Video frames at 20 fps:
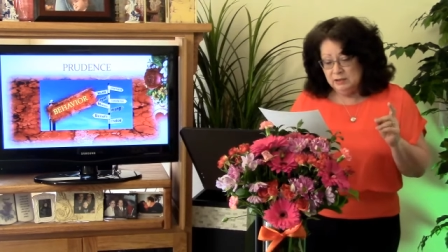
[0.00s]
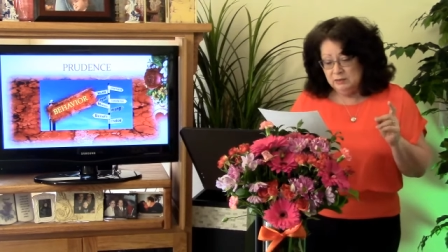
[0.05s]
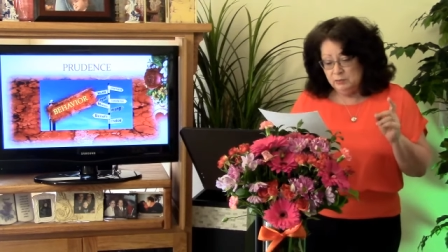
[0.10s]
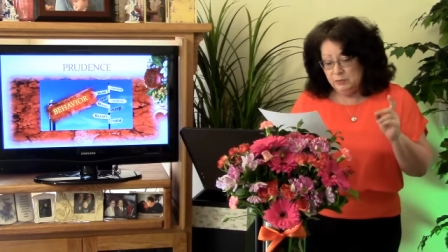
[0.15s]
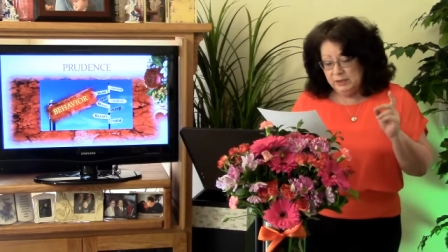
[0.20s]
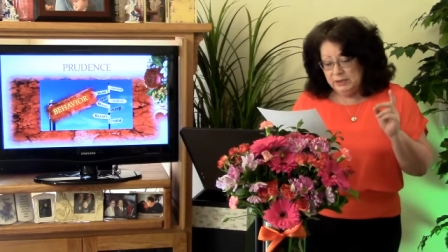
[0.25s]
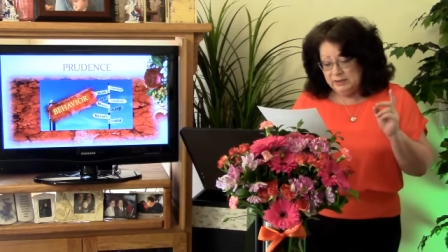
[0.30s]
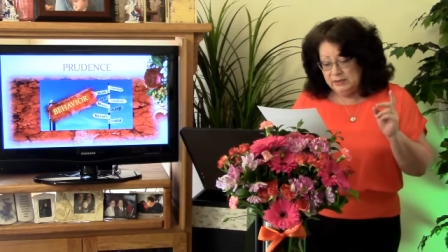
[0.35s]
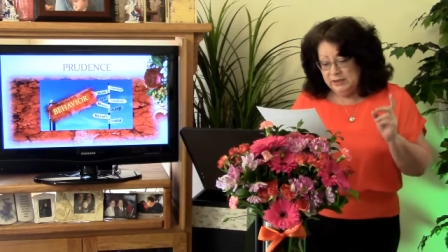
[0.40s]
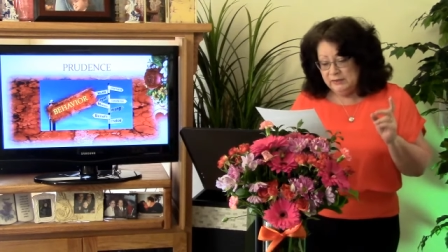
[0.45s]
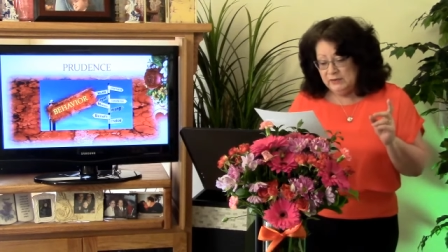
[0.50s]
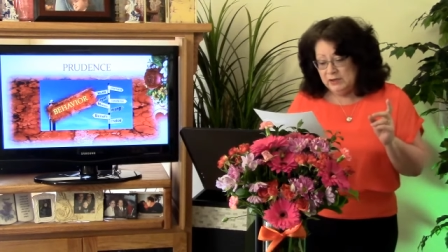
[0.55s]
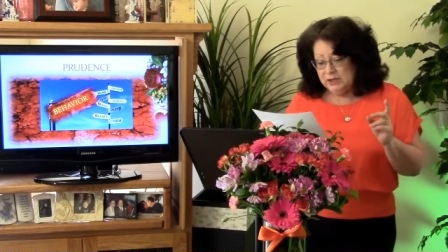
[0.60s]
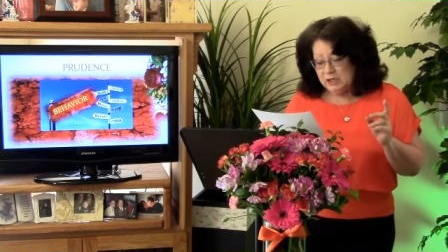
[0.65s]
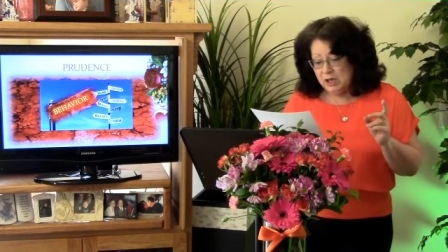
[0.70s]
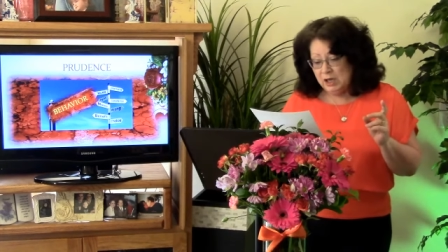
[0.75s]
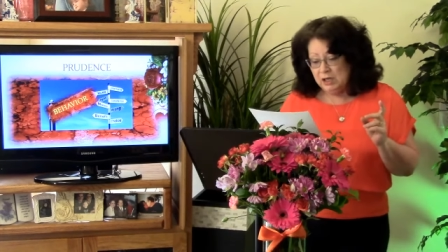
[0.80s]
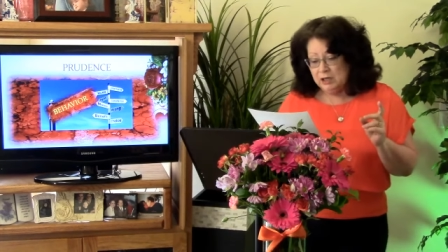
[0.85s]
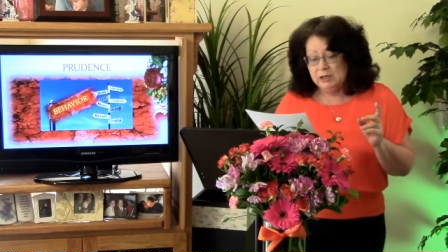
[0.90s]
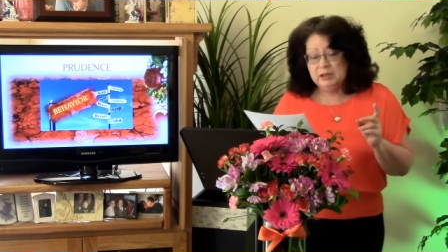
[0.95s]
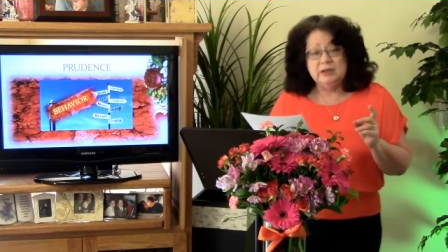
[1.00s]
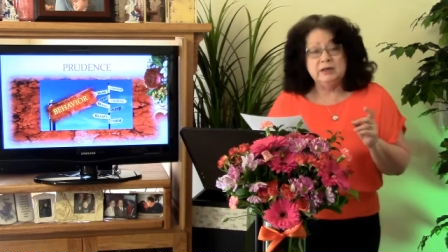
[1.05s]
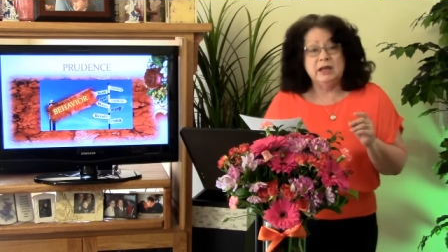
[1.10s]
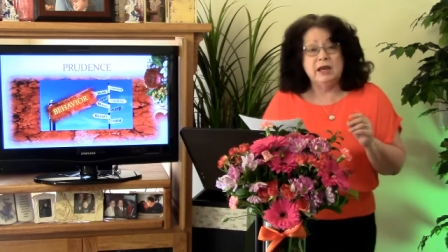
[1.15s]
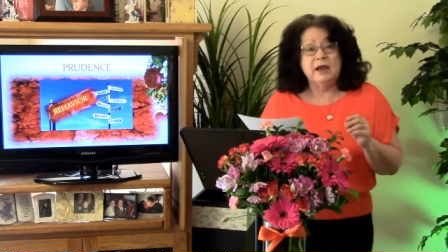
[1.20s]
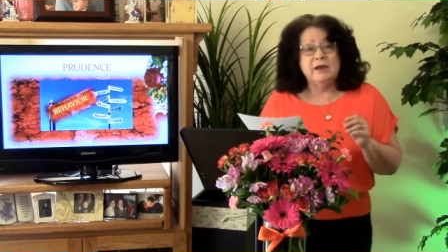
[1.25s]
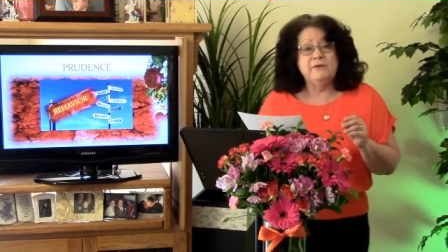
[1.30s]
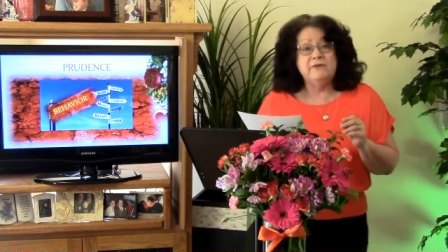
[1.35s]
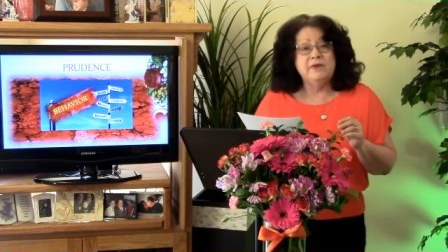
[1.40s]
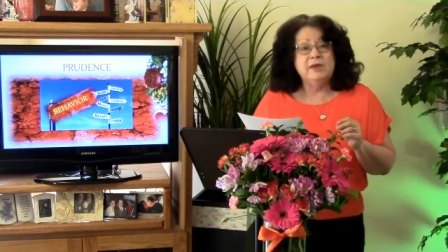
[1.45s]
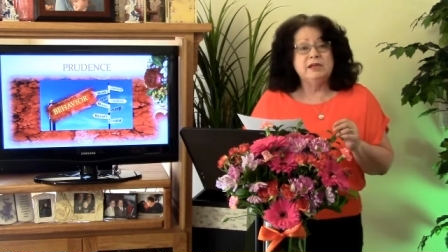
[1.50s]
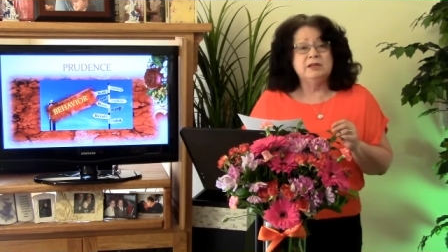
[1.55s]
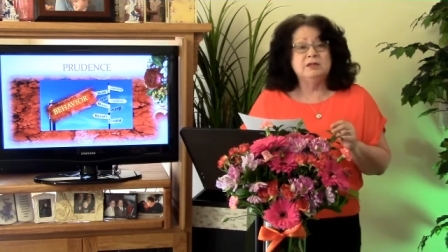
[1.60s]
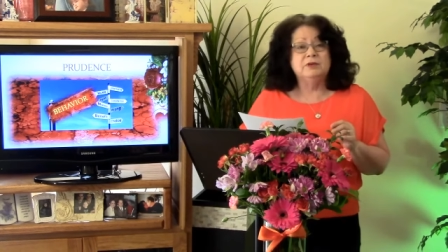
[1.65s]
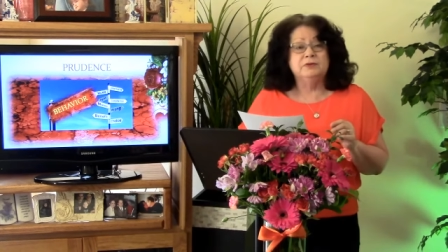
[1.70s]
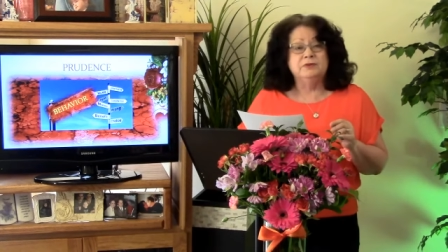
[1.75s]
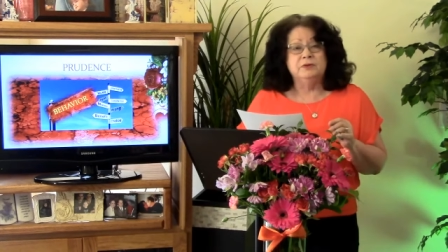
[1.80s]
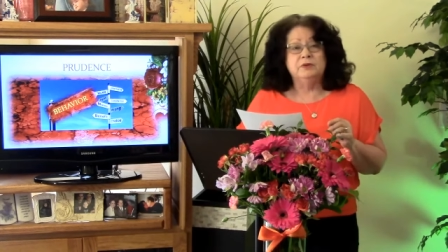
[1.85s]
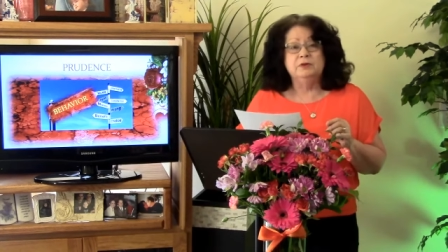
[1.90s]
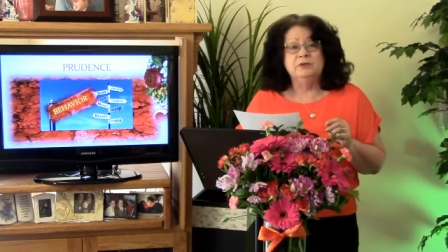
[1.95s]
We live a godly life that's
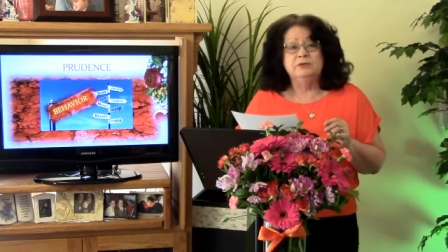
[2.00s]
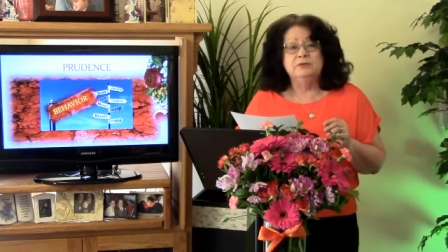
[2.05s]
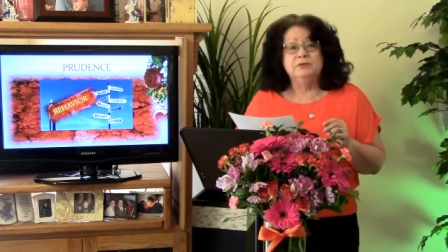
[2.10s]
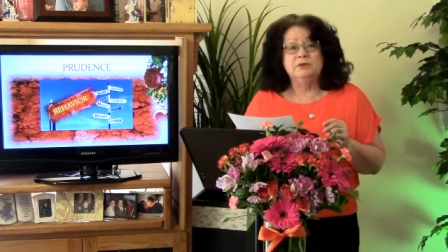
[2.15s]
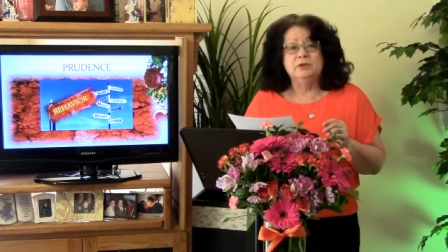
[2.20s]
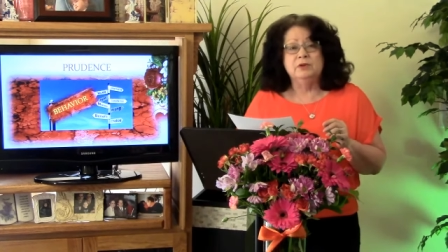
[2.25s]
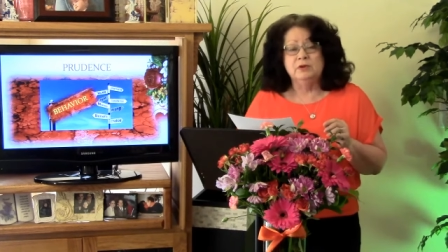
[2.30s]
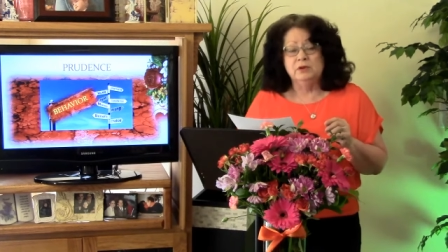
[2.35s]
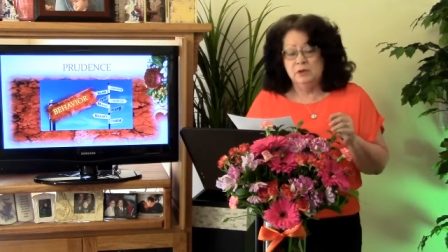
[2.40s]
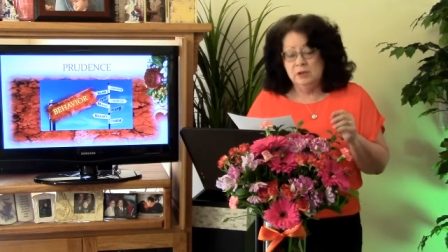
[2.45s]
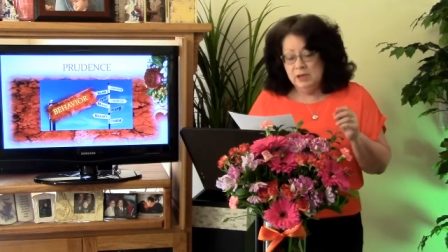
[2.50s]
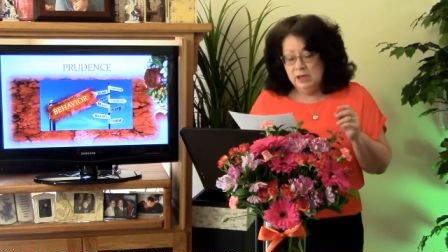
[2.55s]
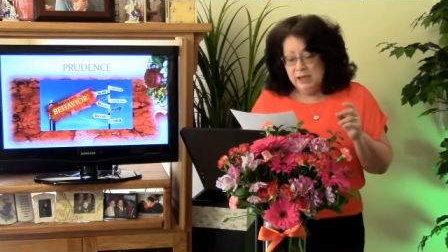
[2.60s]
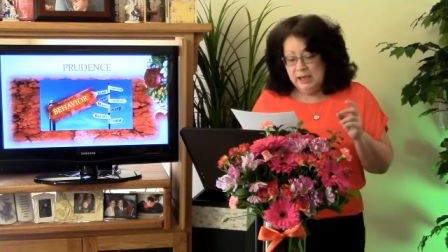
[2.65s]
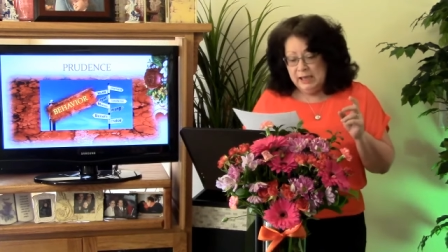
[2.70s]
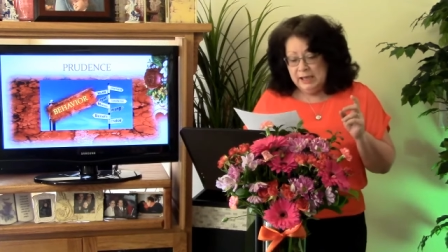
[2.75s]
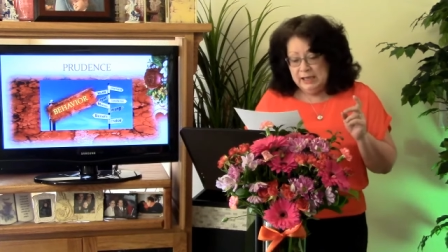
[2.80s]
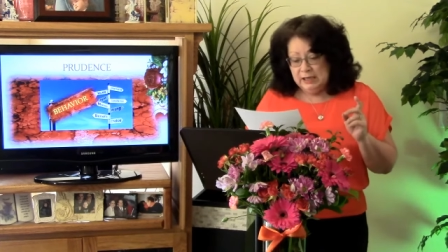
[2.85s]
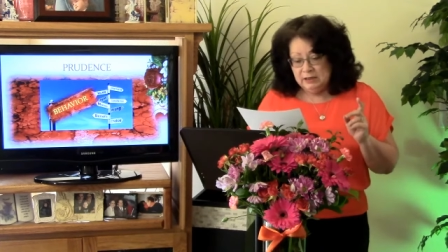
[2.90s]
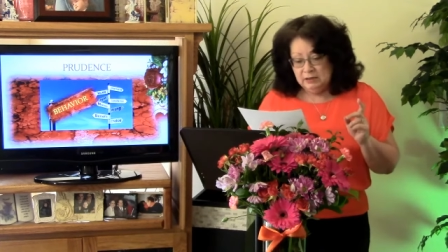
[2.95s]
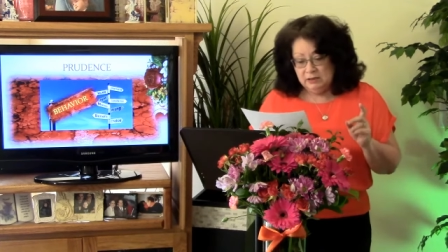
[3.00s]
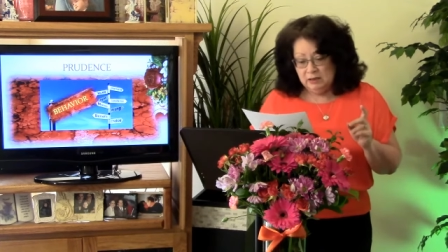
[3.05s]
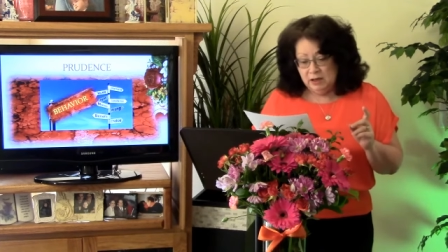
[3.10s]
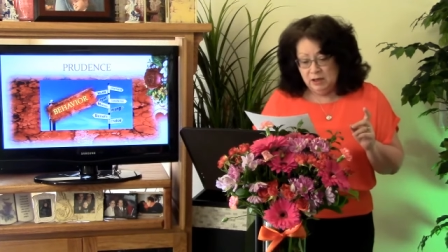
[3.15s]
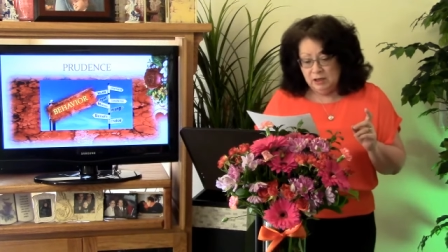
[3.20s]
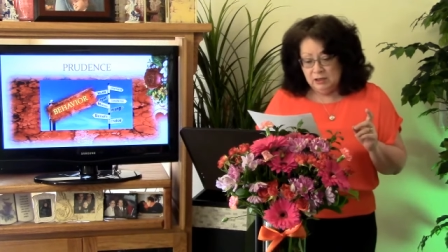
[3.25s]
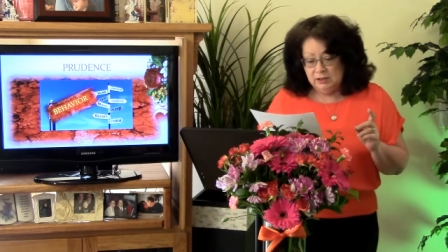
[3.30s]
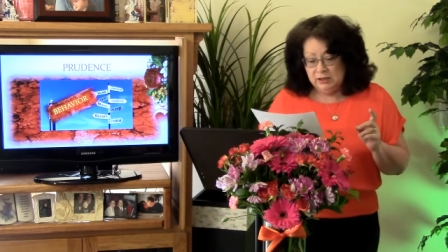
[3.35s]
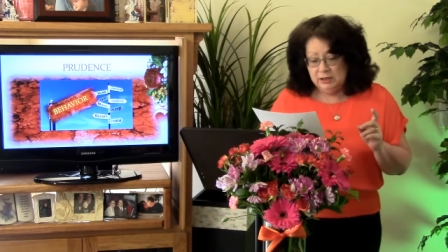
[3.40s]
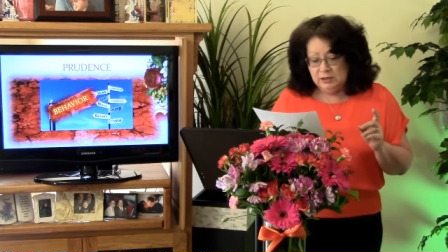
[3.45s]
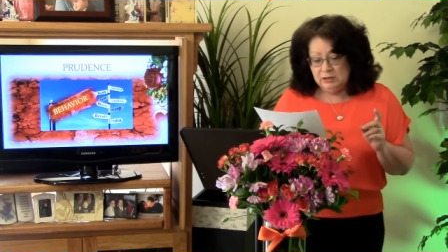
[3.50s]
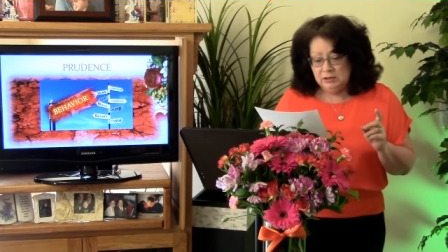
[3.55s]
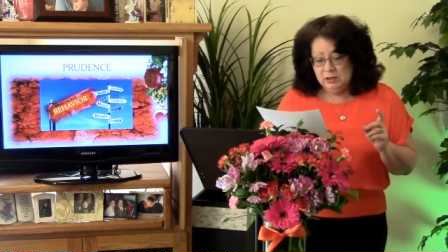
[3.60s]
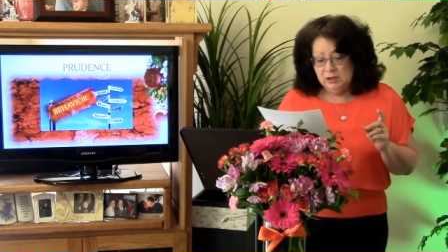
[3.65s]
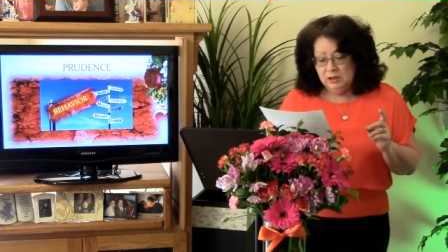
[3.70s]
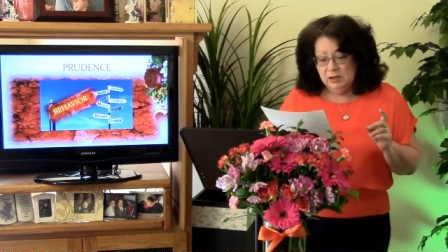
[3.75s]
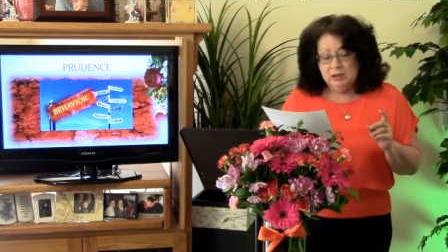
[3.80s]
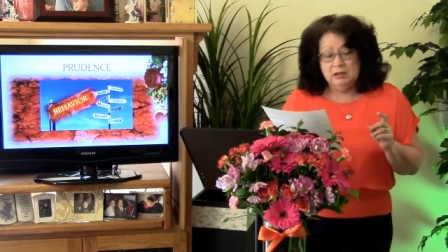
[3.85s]
fruitful in knowledge,